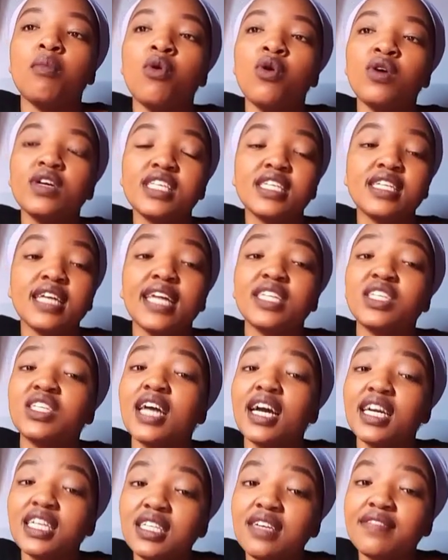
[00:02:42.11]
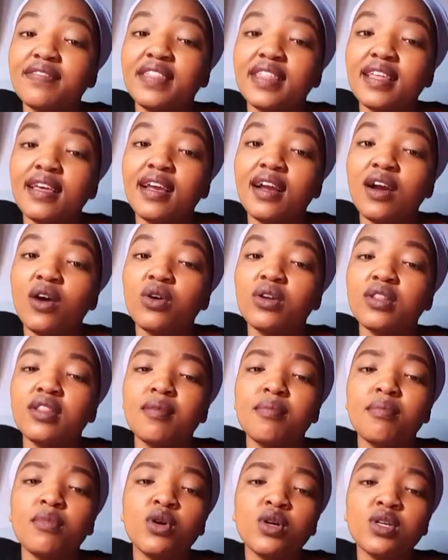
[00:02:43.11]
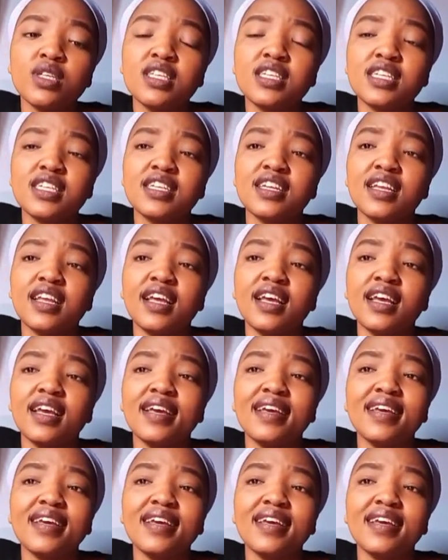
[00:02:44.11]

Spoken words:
most attractive thing or the most